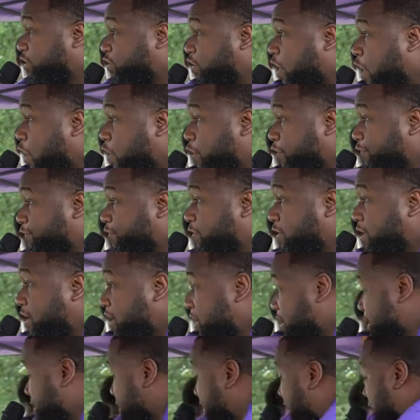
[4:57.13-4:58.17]
of this earth.
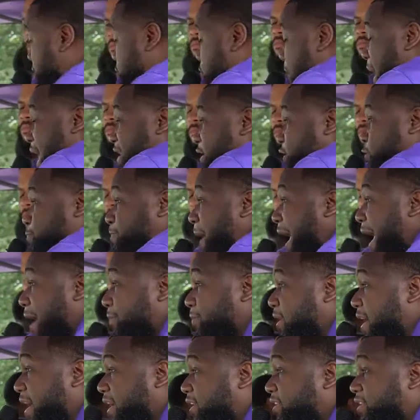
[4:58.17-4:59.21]
Right. That's why this
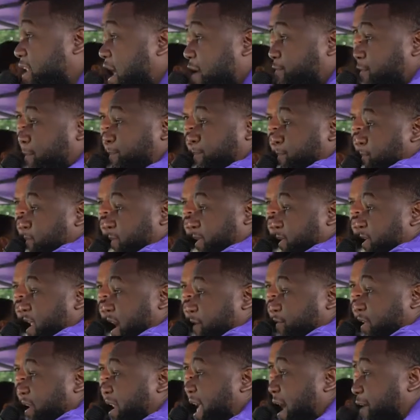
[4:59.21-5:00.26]
Bible ain't never
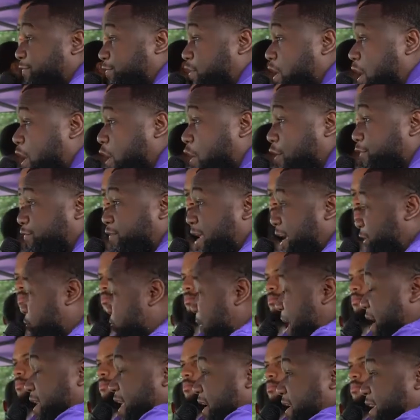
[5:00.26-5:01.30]
never left the earth. That's
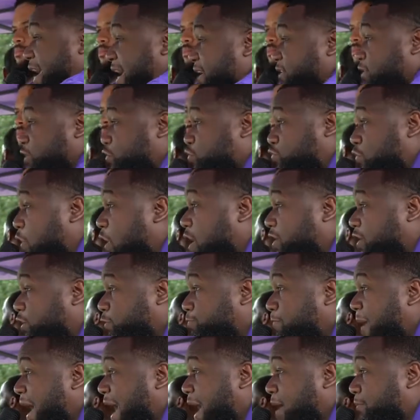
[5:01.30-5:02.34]
why they can't destroy
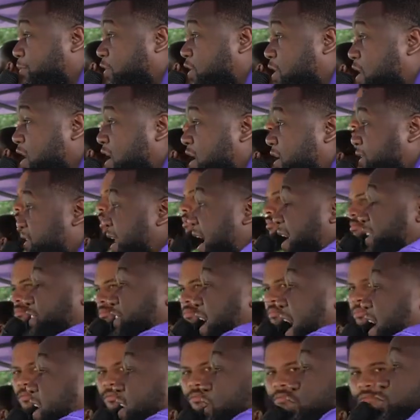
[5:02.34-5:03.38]
this Bible. They
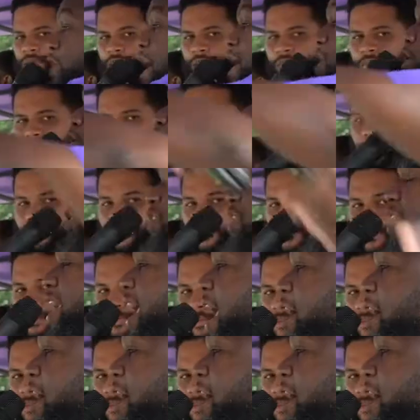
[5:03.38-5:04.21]
take it, try to use it in